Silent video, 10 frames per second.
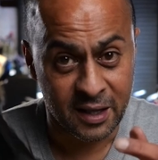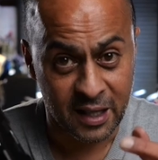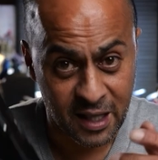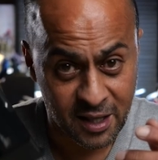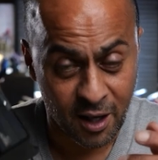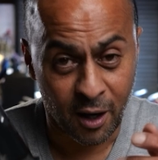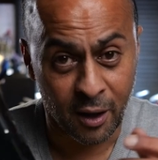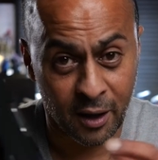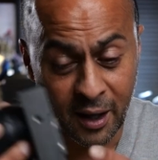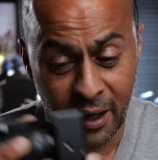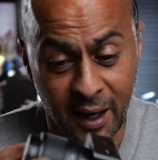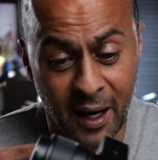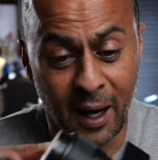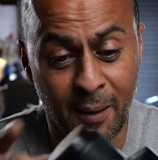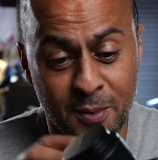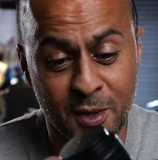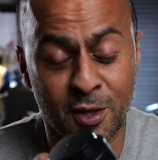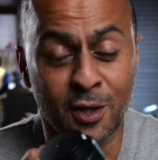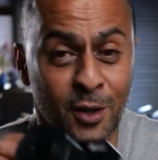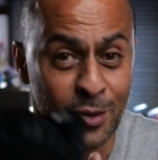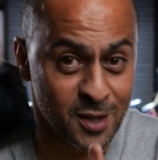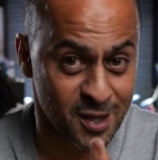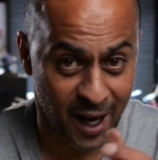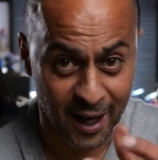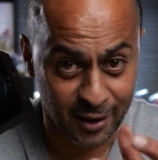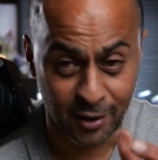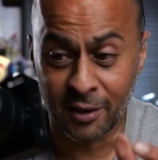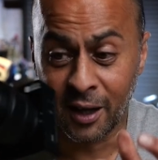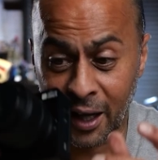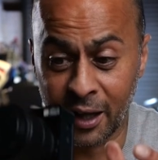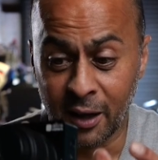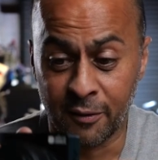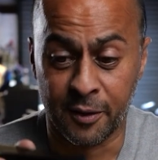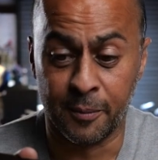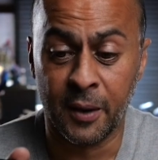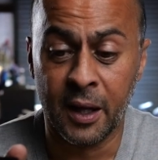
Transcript: these are an absolute scandal. I love them.